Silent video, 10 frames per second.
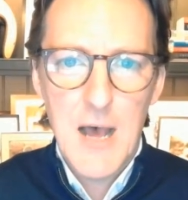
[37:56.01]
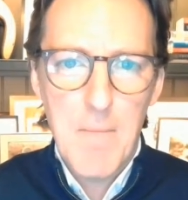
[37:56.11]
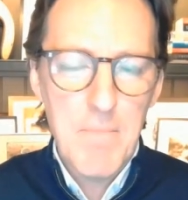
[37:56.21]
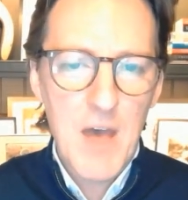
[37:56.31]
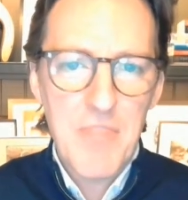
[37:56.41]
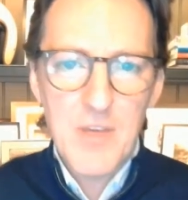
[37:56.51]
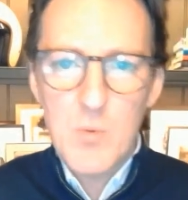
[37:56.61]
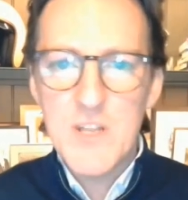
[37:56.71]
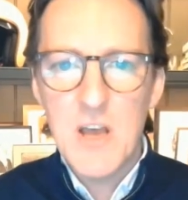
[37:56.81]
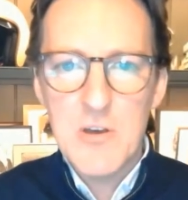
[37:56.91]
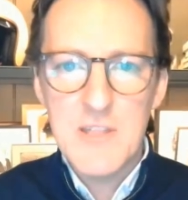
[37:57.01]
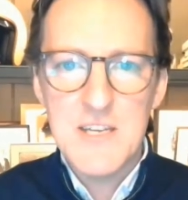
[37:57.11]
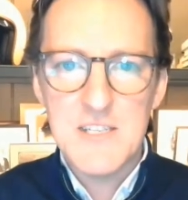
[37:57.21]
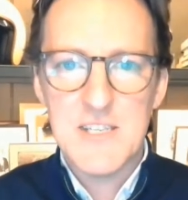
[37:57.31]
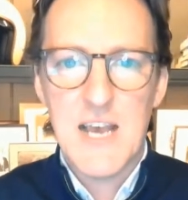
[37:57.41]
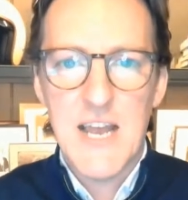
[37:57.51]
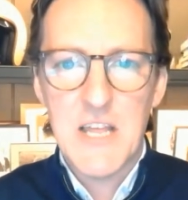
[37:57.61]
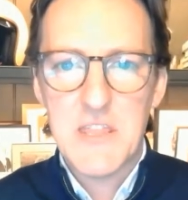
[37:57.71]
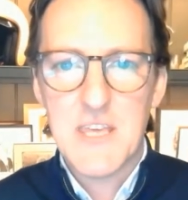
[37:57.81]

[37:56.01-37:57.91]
I think we know this, and